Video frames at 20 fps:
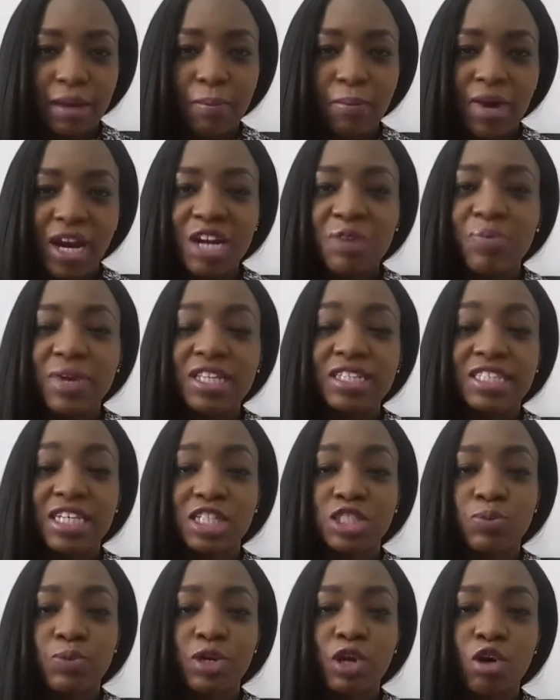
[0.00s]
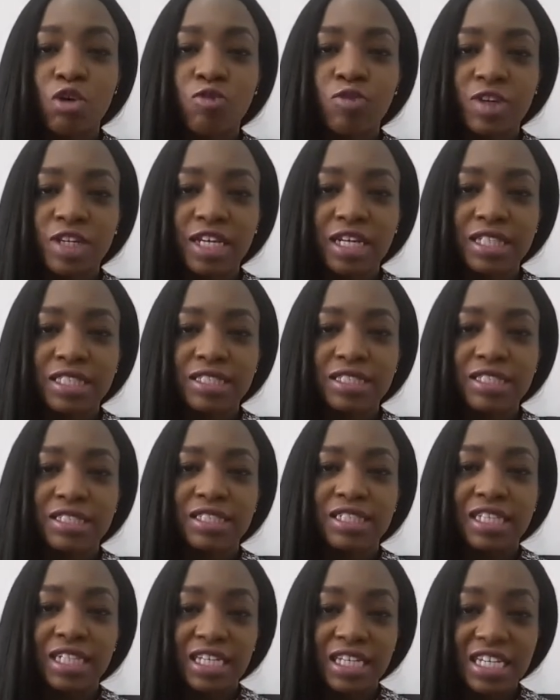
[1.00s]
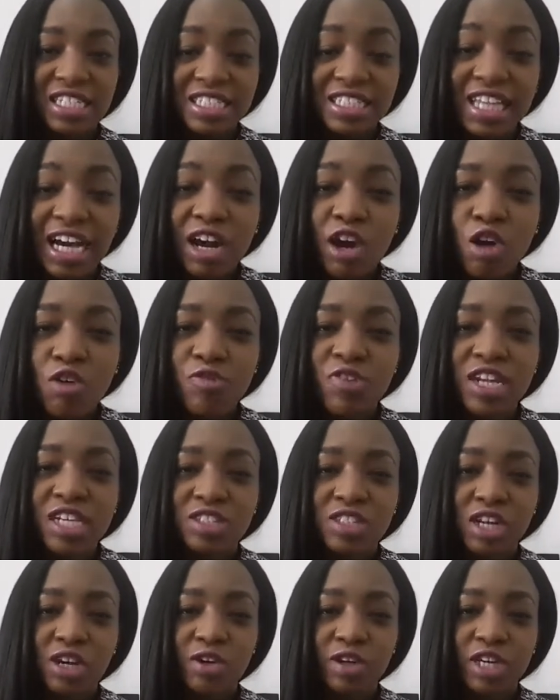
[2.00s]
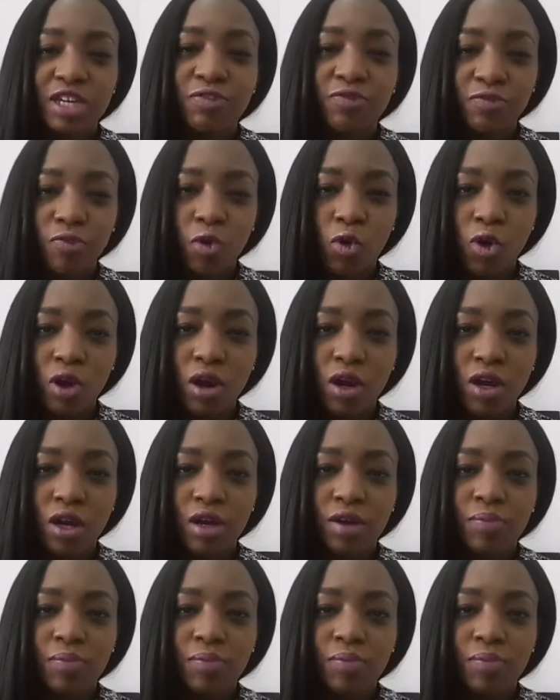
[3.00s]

Married men tend to be confident. Is it that confidence you're looking for?